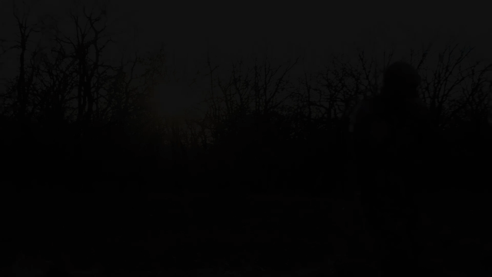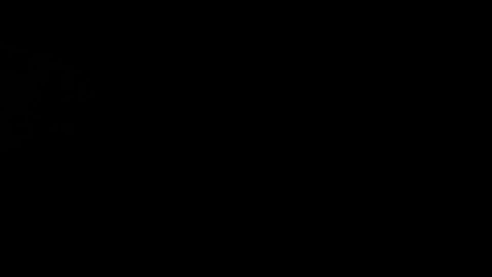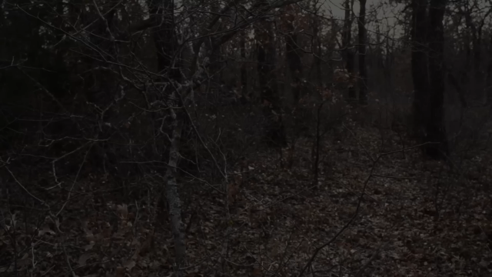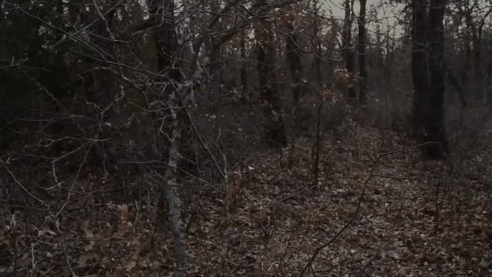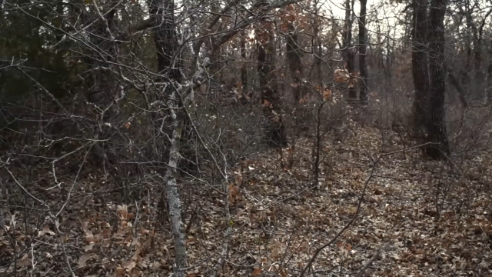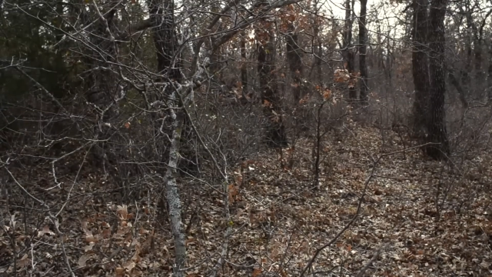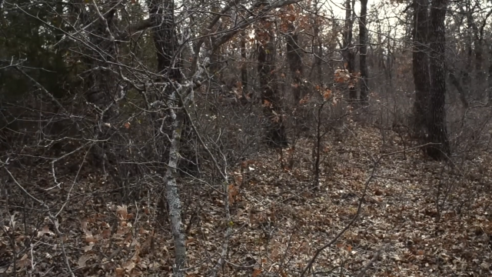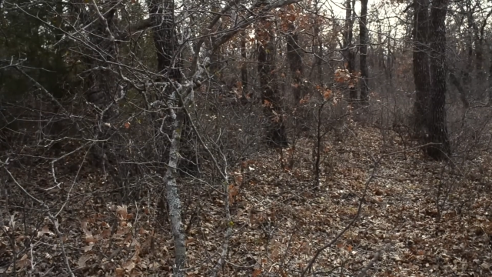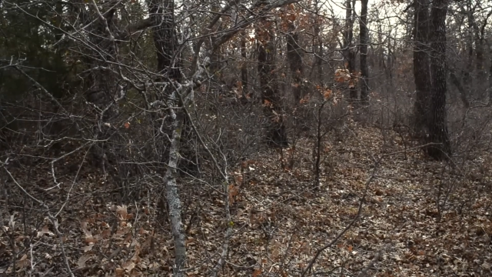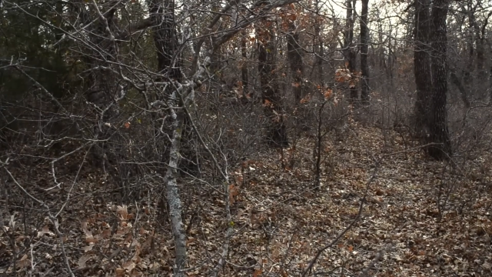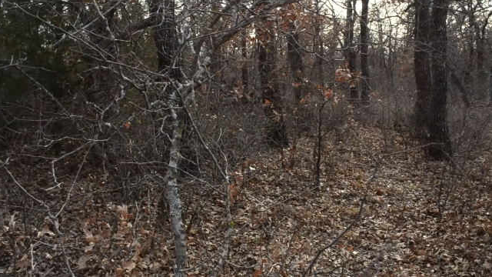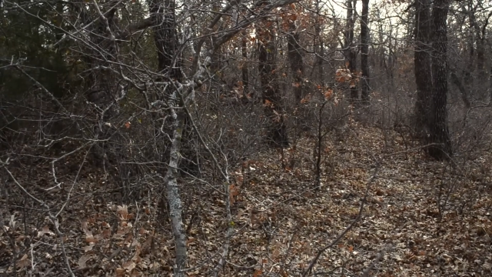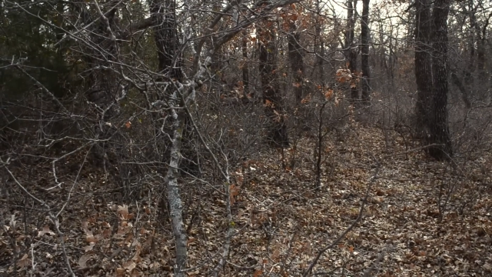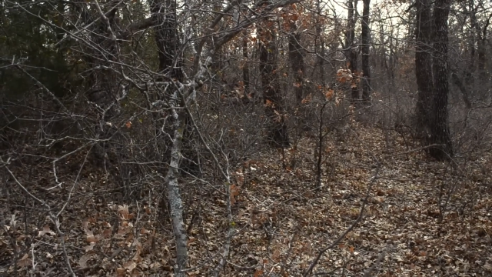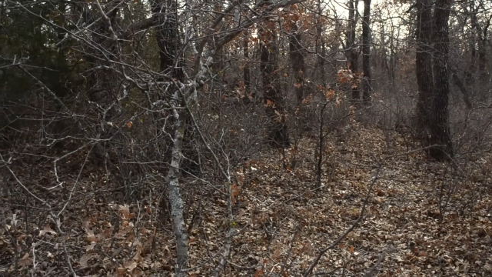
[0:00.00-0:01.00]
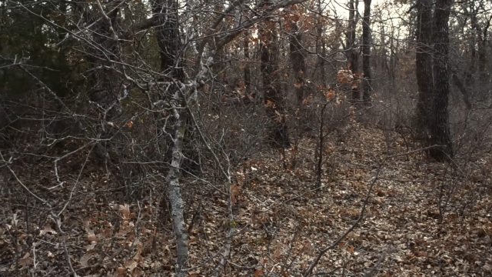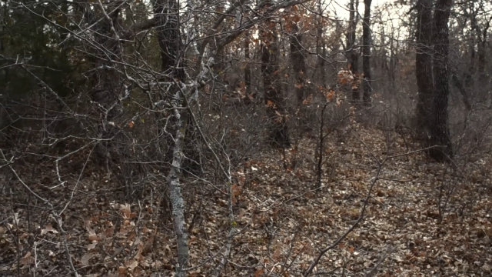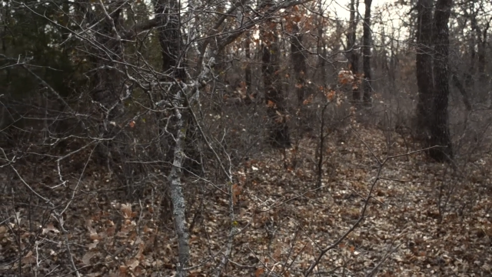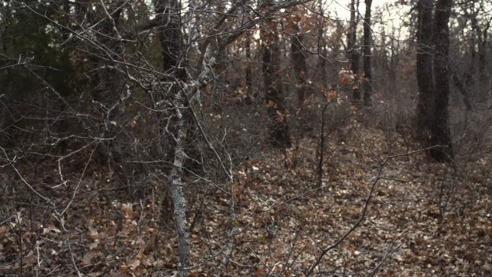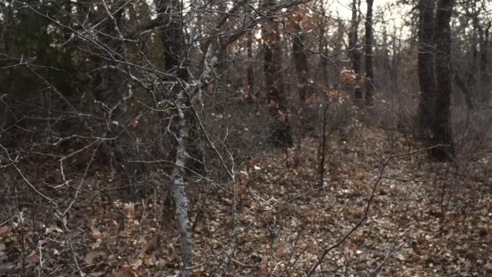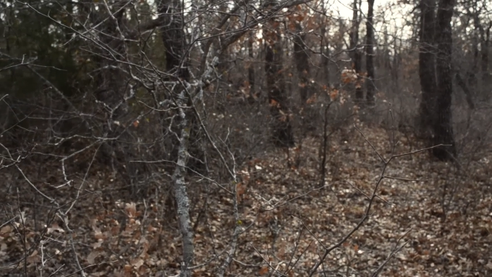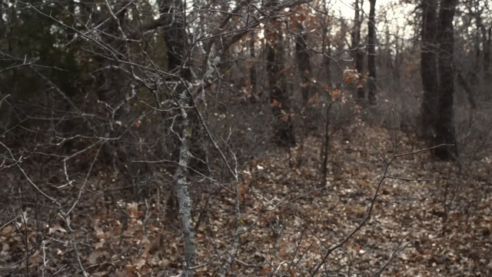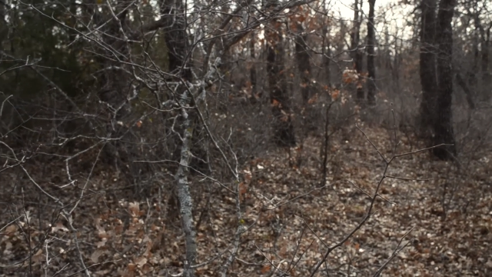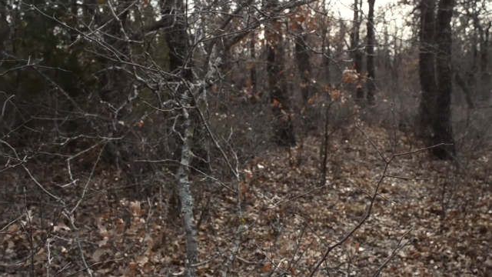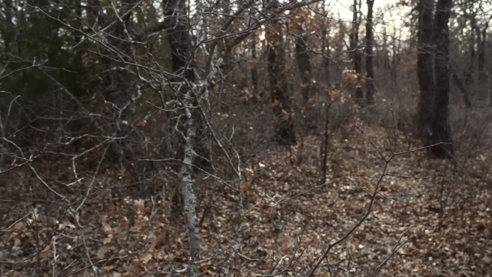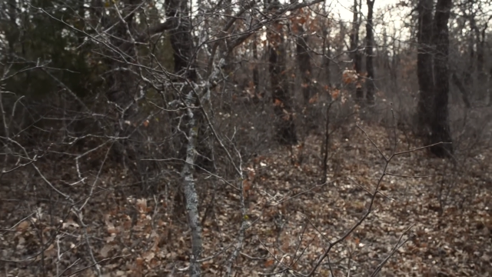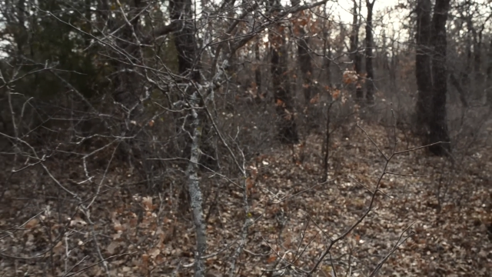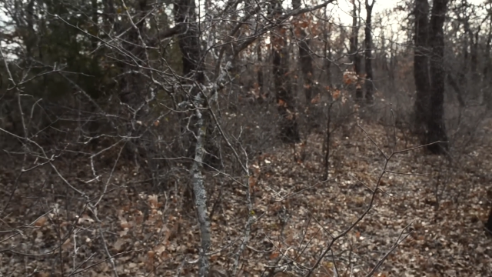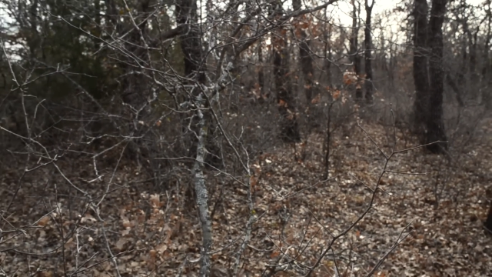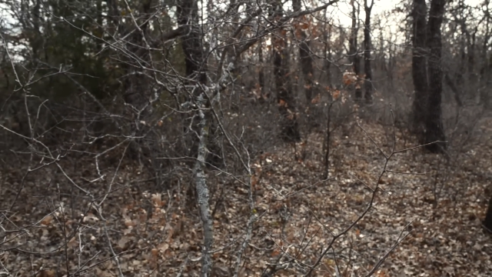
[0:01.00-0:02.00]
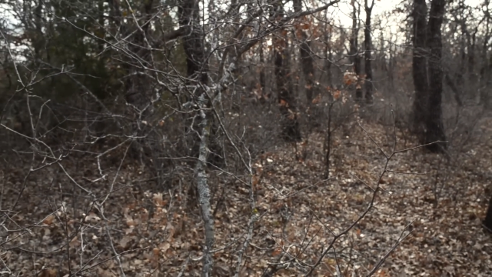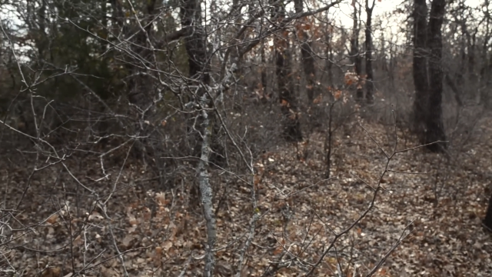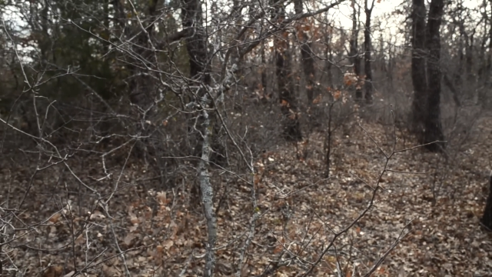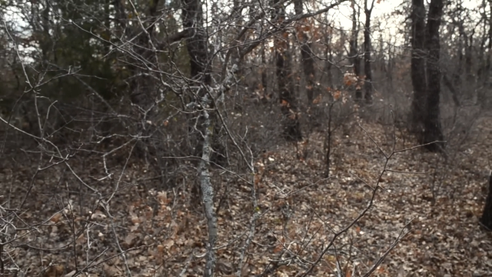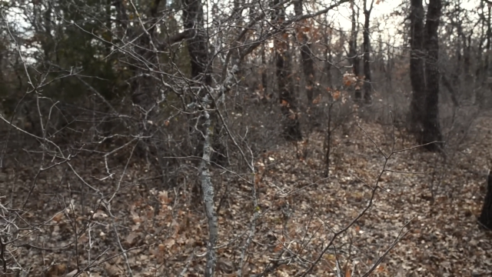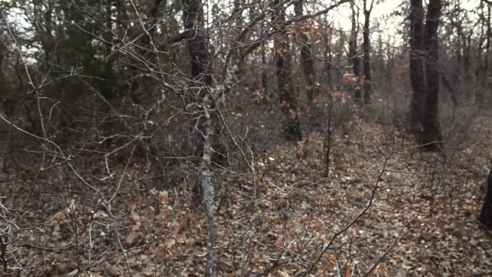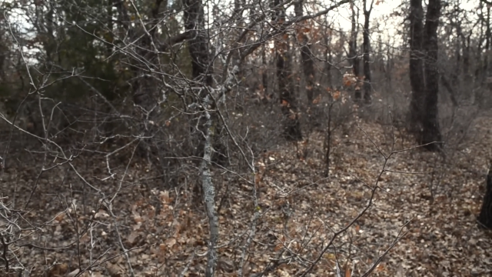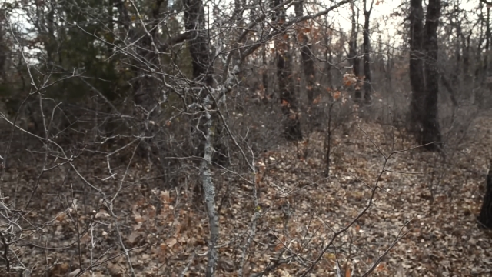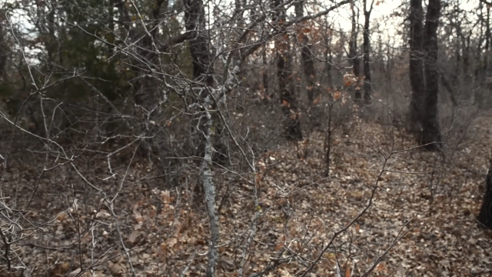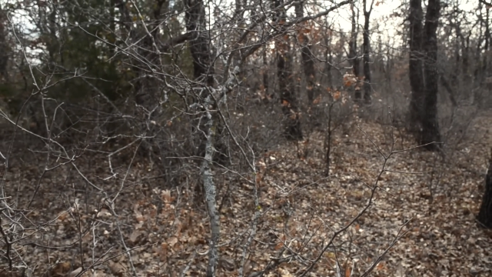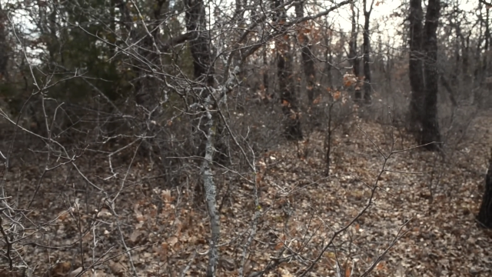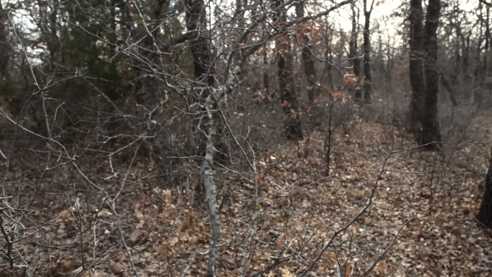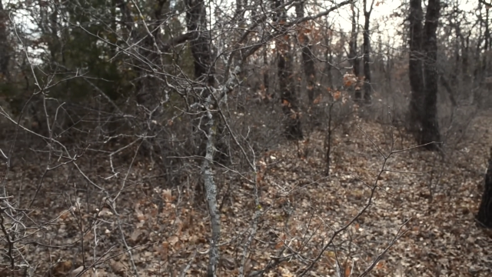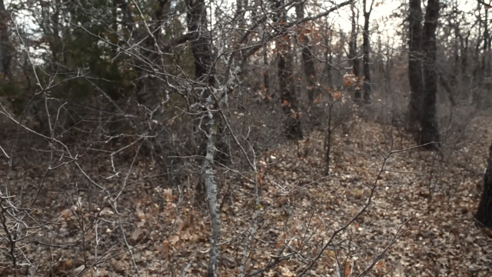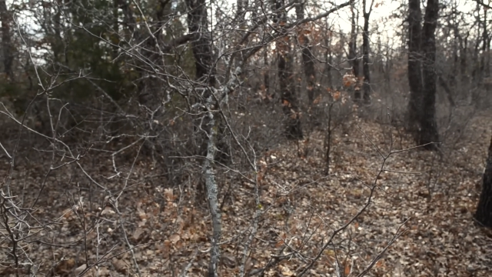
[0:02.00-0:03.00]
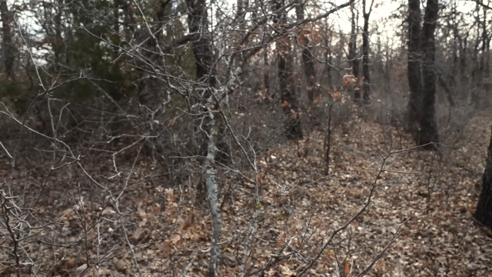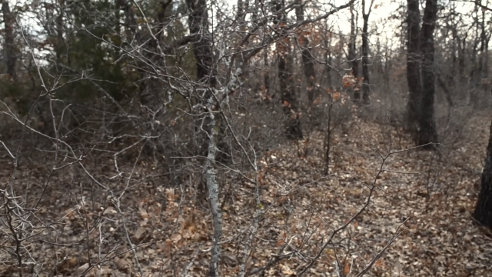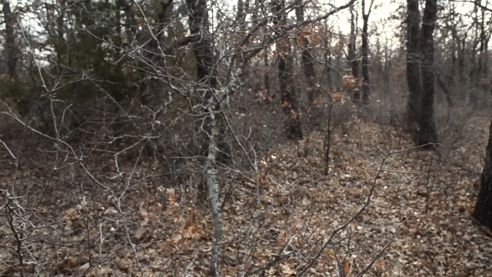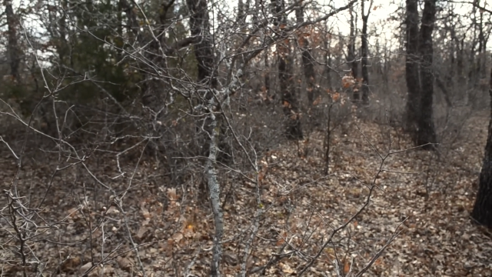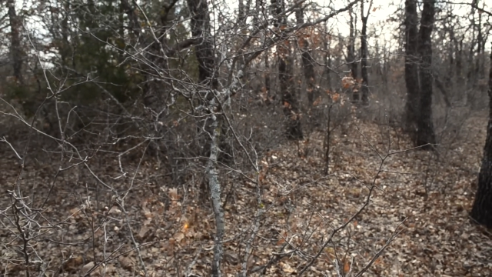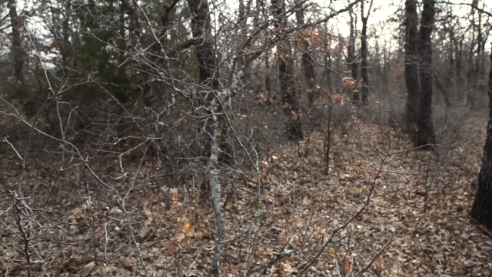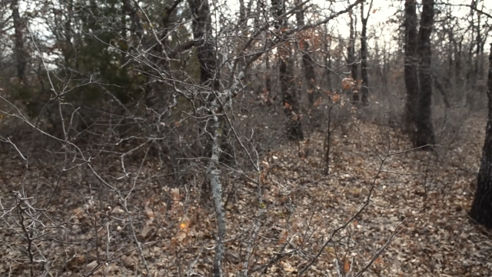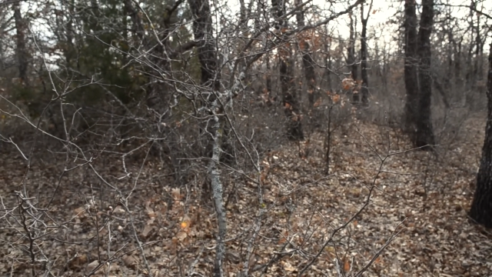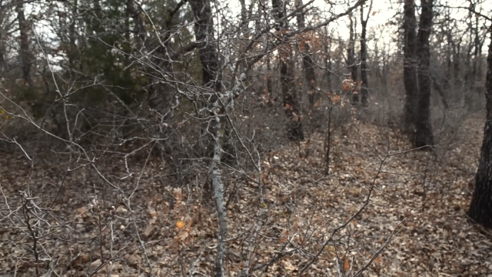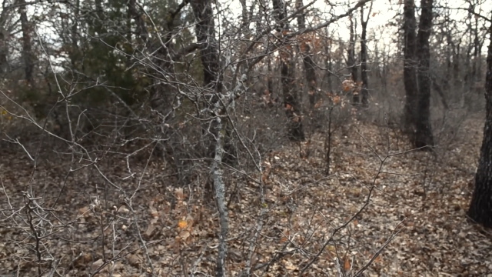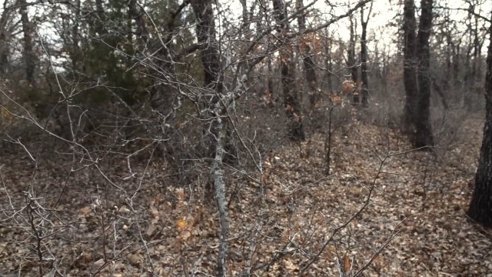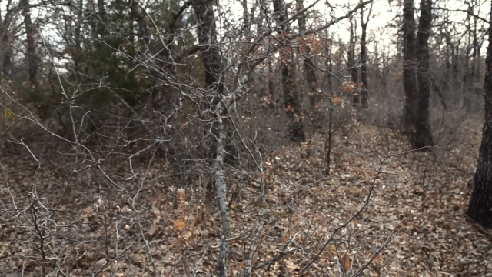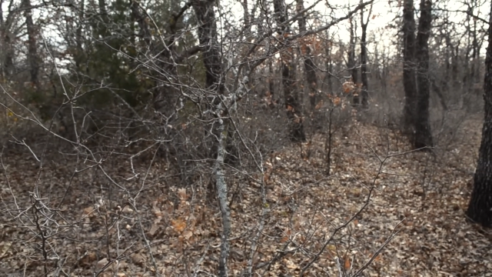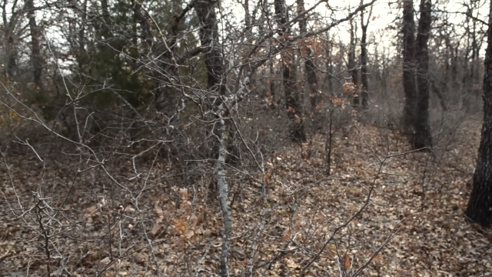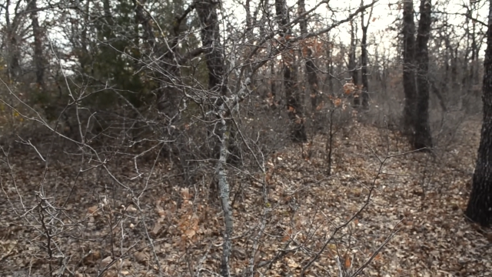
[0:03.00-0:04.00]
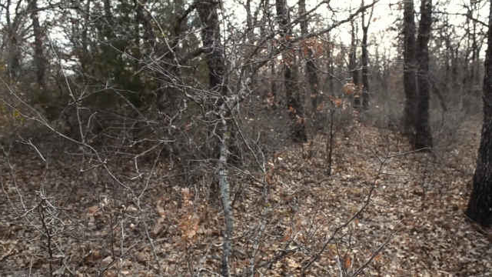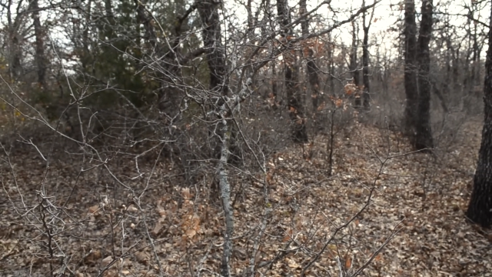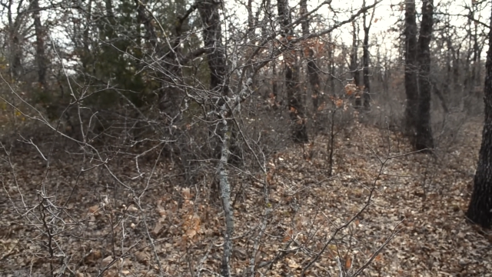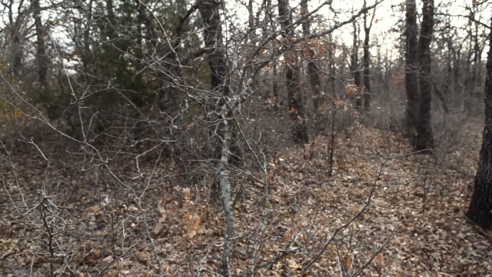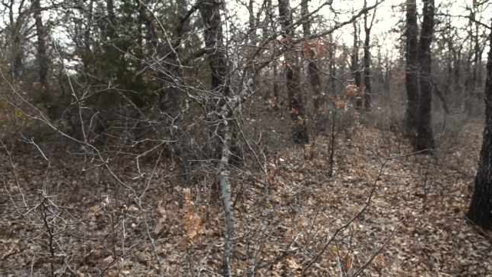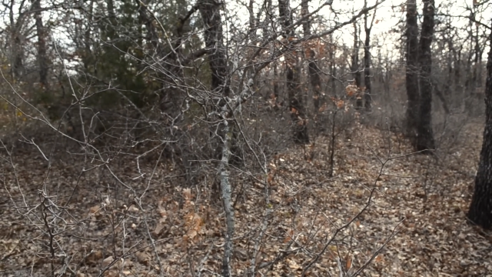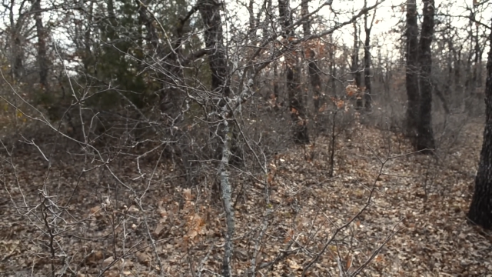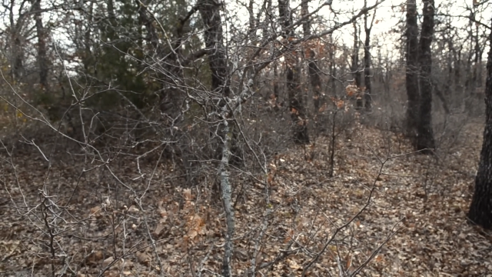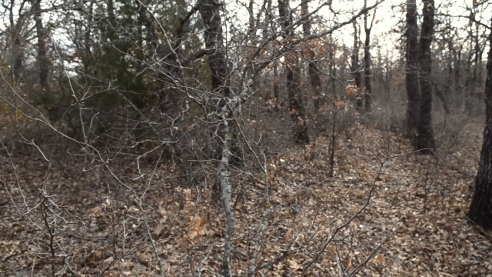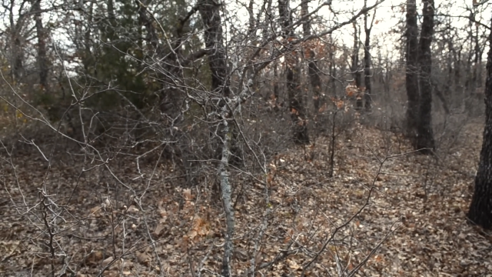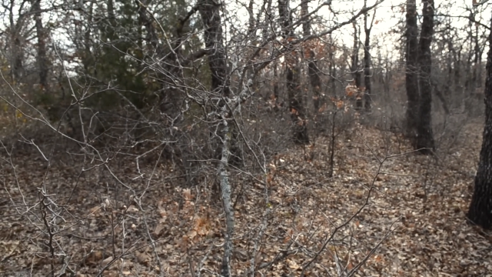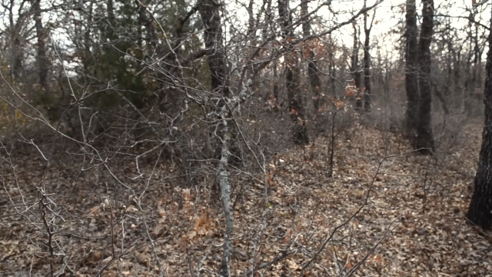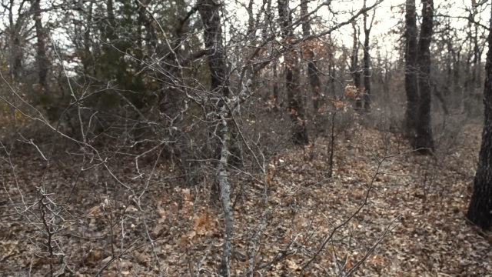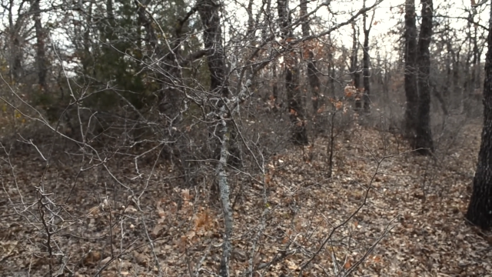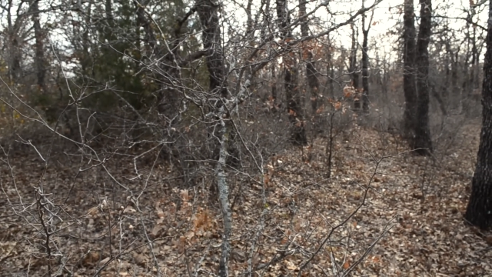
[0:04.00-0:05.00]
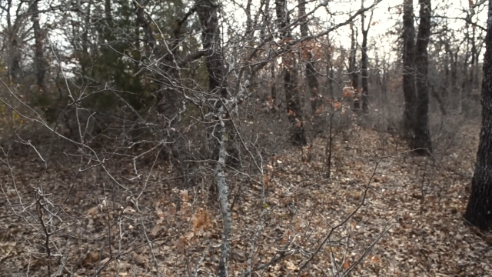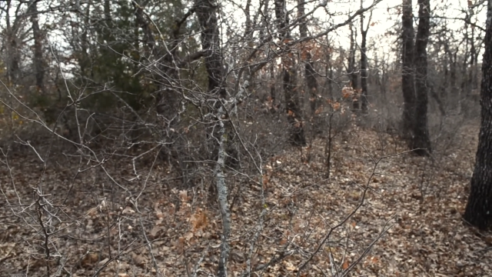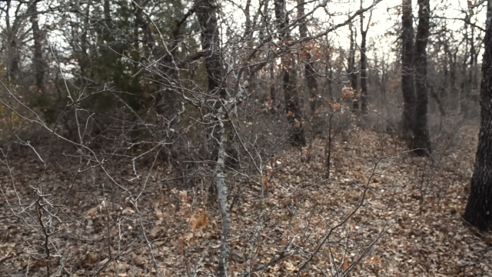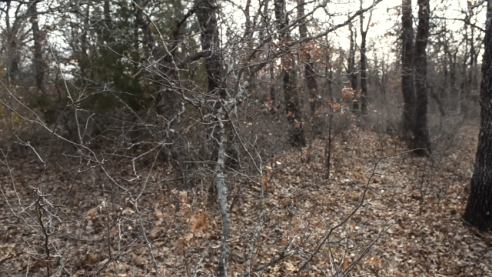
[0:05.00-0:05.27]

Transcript: No face is visible, so there are no lips to read.